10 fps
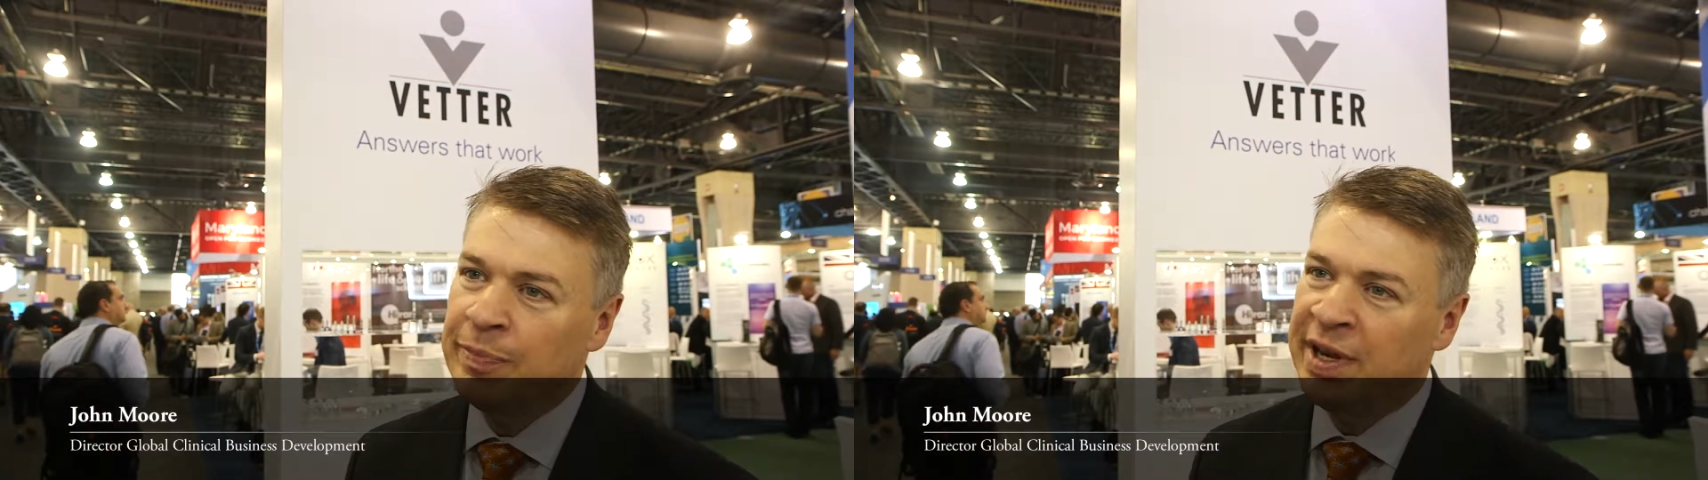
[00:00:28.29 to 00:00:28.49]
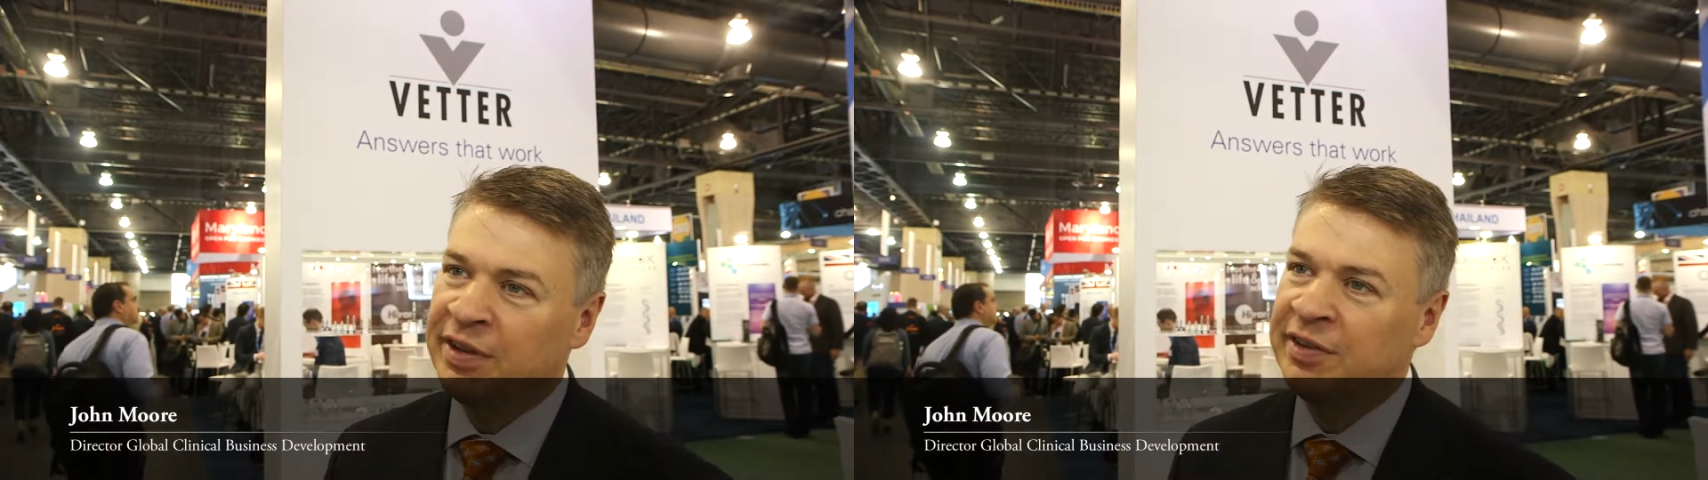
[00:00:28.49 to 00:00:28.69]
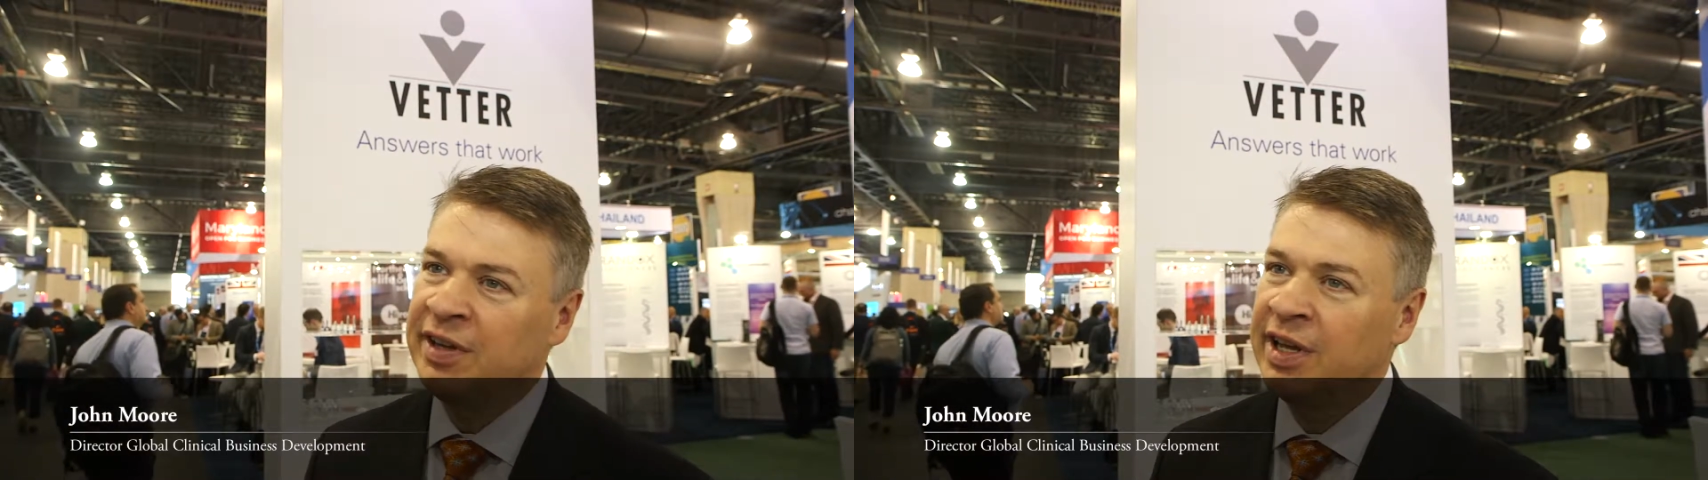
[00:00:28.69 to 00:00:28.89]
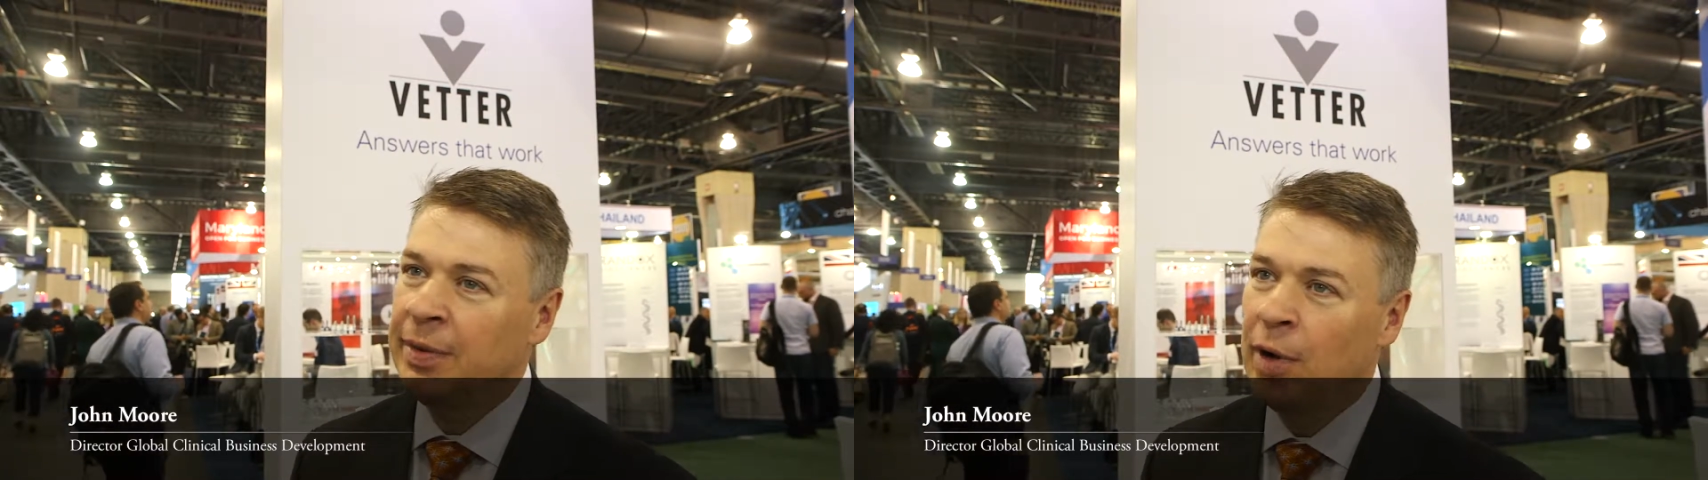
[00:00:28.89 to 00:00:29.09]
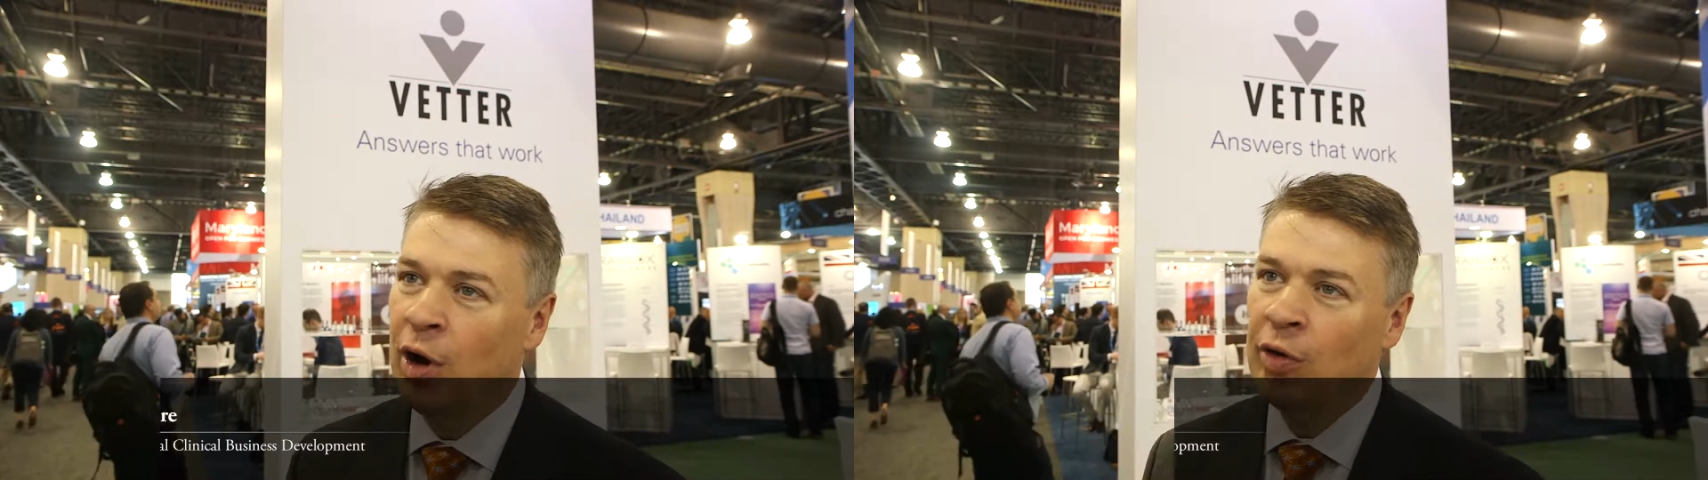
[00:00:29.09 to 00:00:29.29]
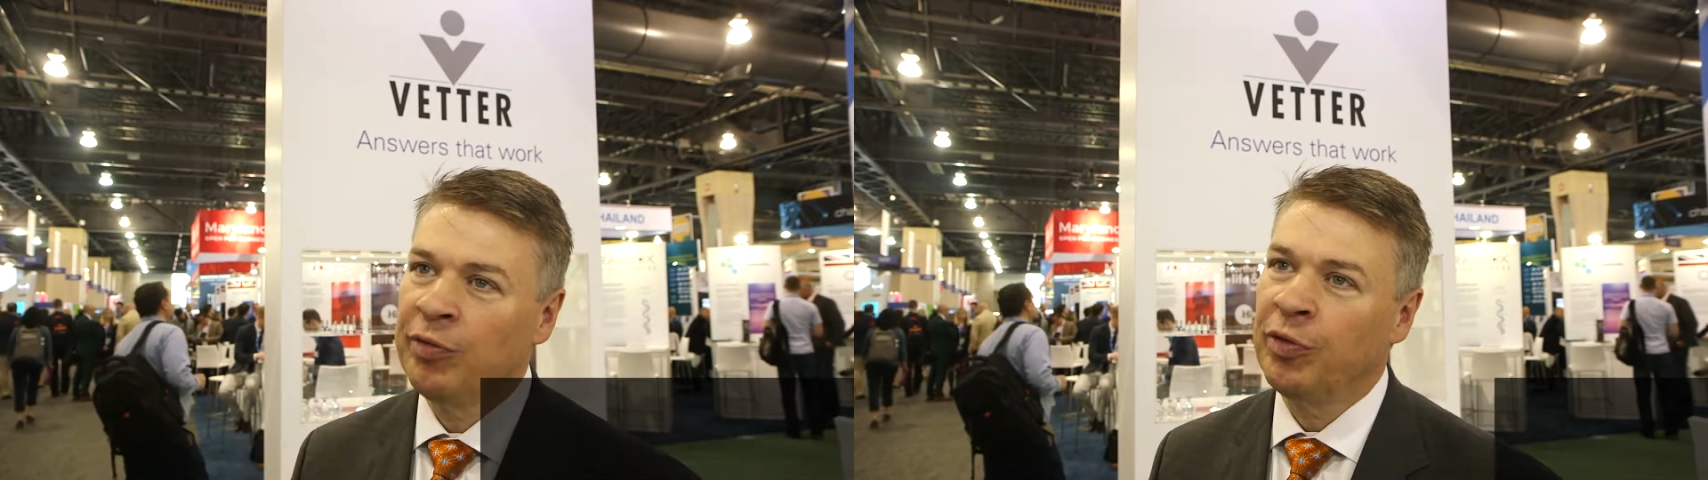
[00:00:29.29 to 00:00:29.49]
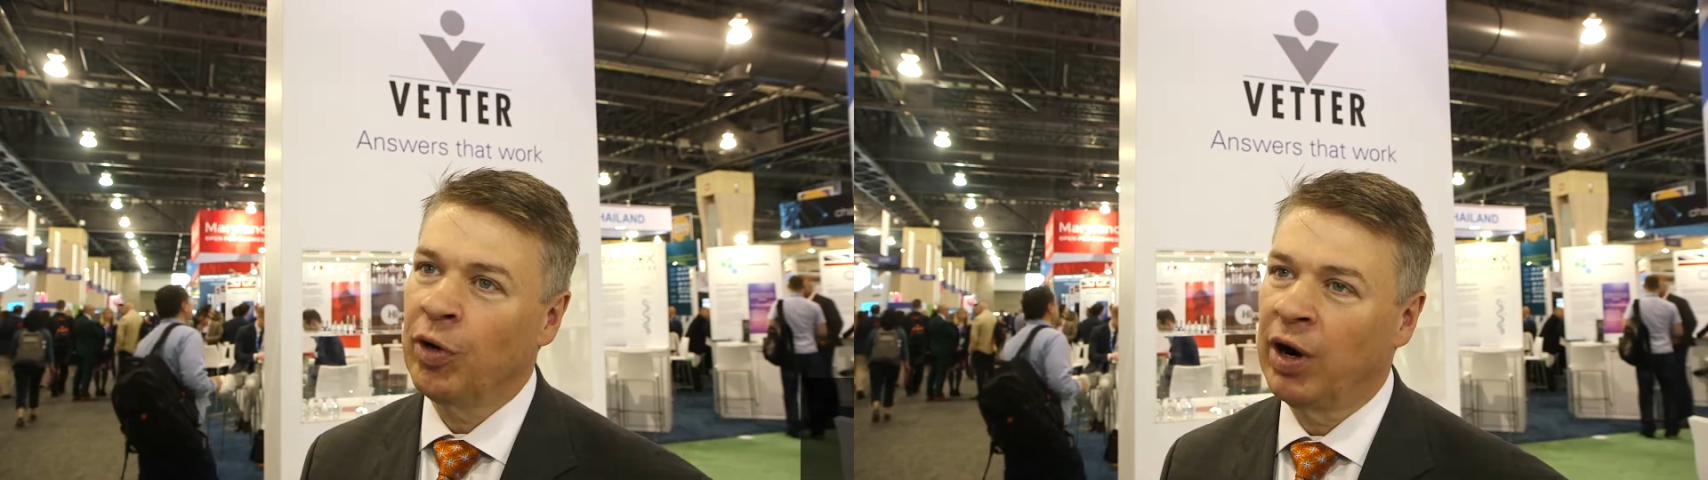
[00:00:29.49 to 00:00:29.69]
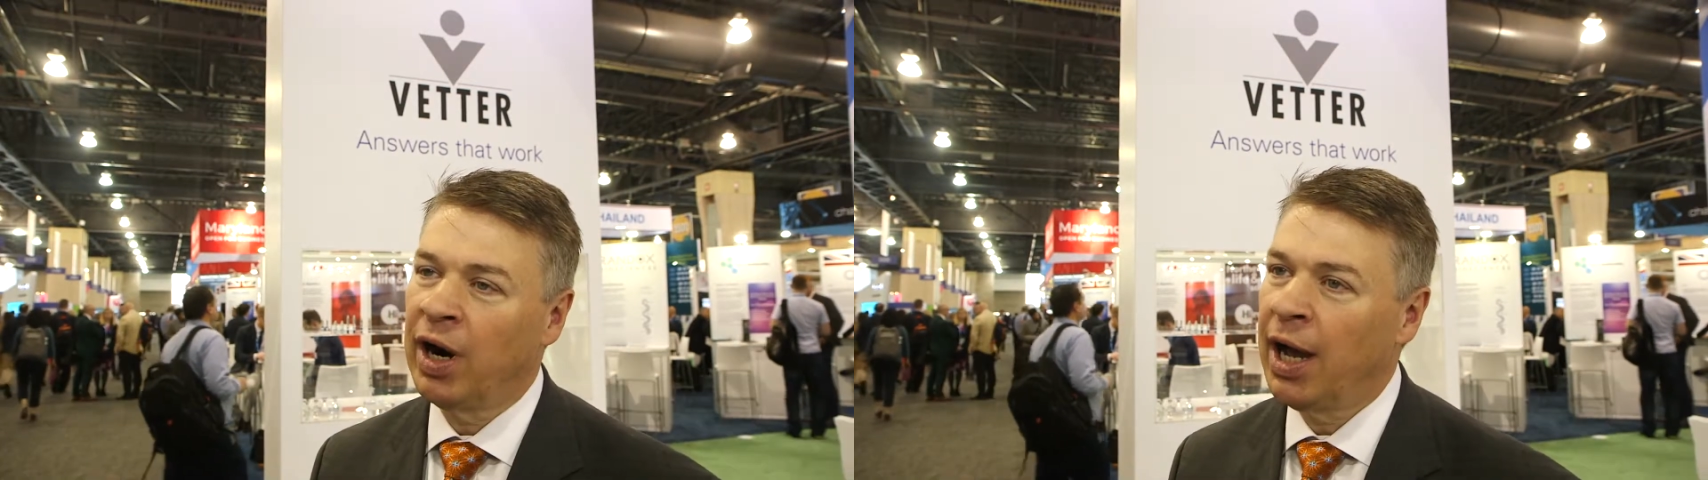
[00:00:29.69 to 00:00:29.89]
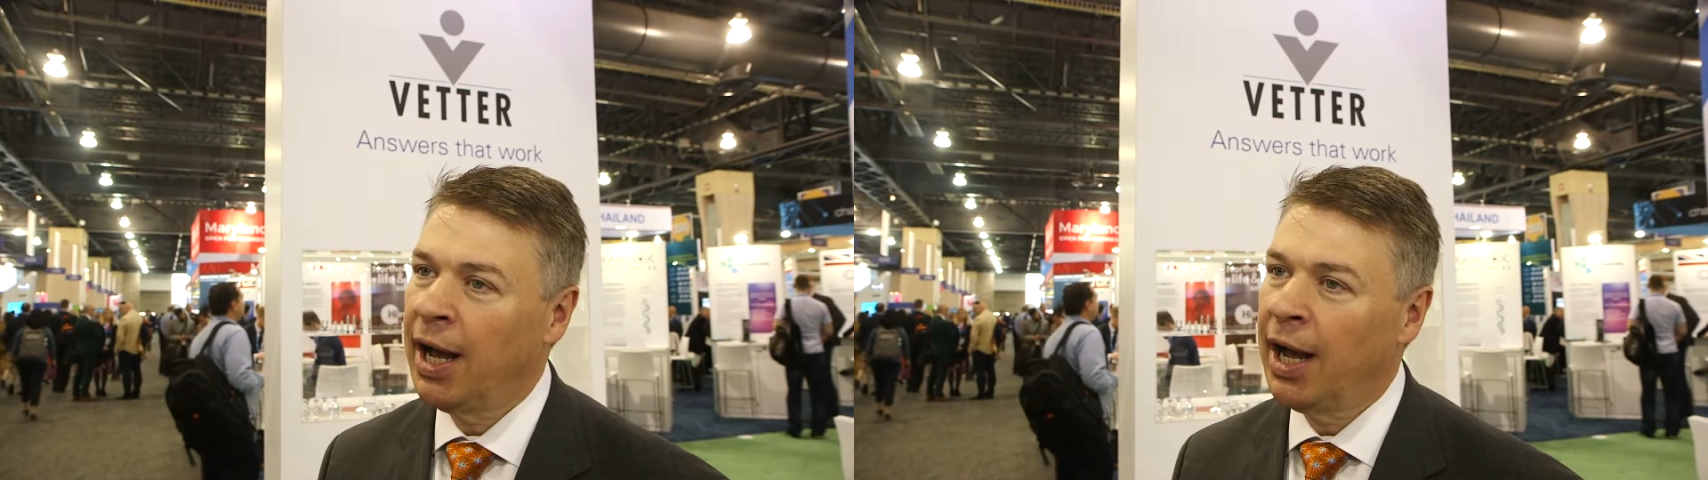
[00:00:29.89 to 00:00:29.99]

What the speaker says: been a CDMO for